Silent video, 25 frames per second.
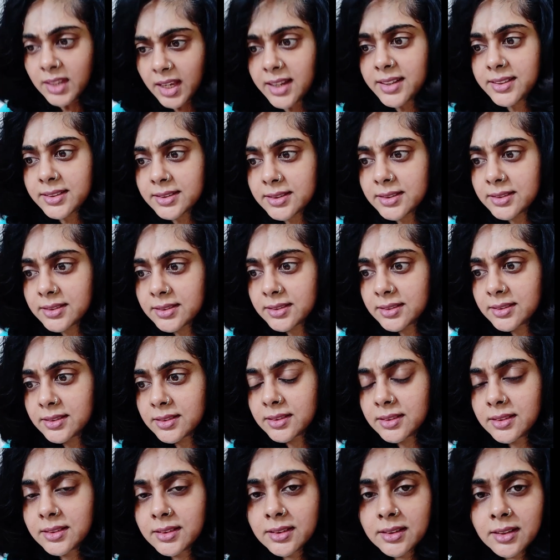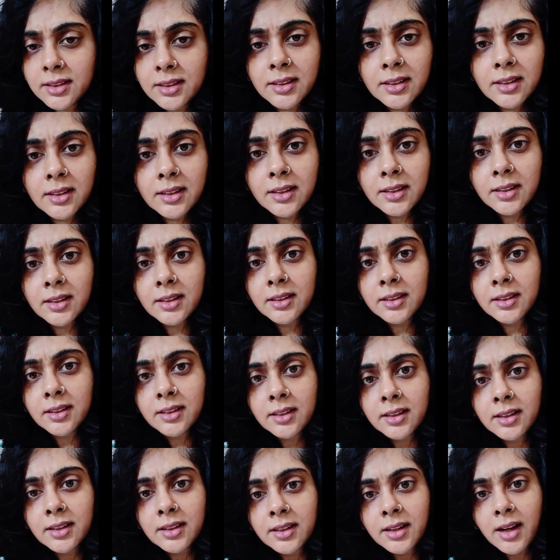Yes.
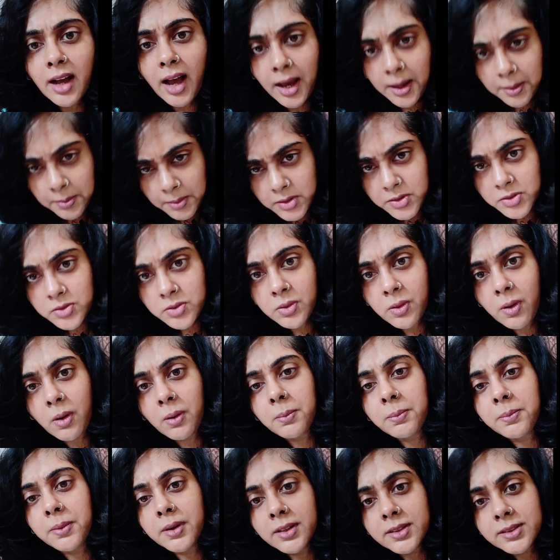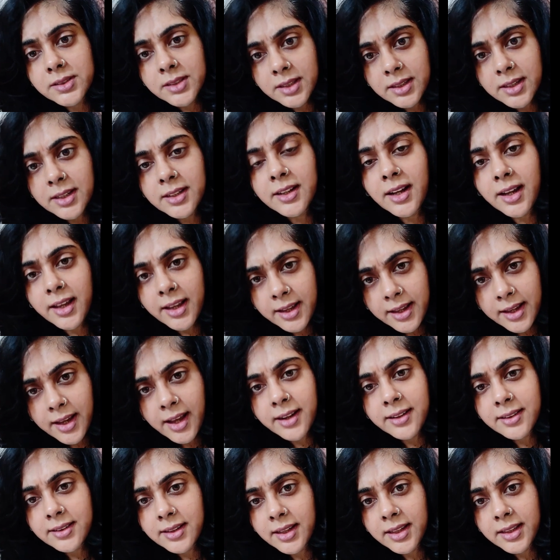I'm a strong person and I
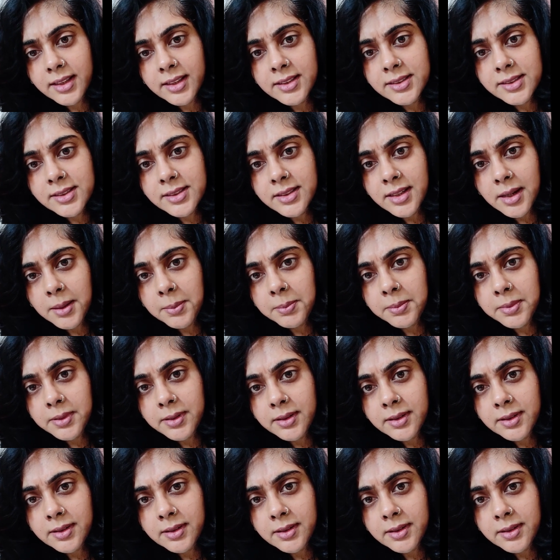can take the step.